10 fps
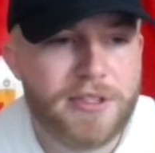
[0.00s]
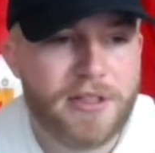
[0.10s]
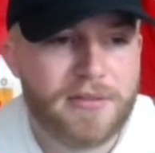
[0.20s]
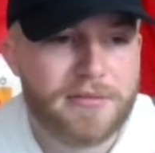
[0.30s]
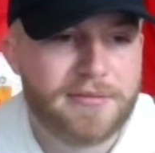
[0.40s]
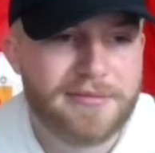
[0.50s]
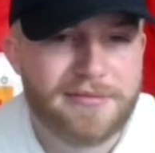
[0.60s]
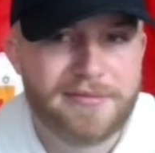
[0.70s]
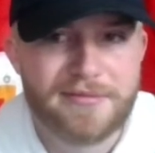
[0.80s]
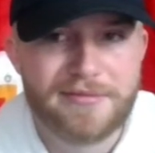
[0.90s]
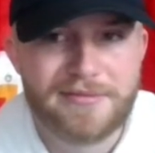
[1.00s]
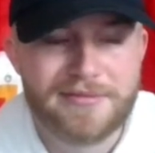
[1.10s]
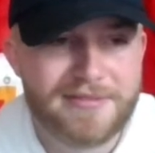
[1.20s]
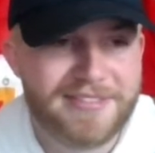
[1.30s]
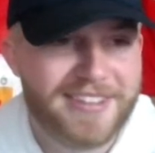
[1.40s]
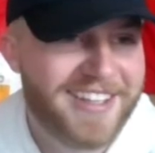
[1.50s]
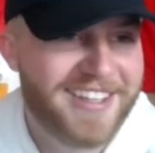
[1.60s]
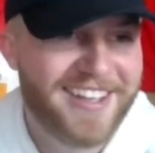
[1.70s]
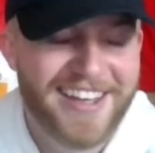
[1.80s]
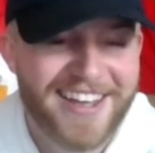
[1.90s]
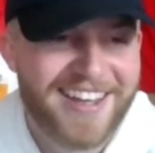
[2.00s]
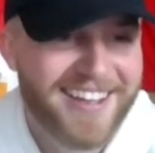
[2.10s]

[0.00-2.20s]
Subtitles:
stomper, bro. It's an absolute.